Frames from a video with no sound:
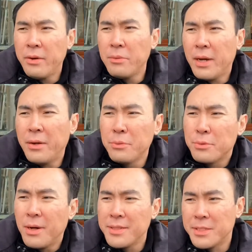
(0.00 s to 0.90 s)
I don't
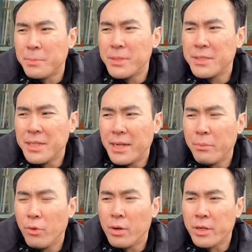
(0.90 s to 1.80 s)
run this business
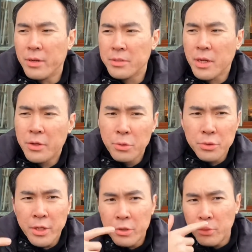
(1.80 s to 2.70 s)
anymore because I
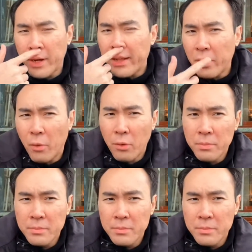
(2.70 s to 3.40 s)
usually do it at home.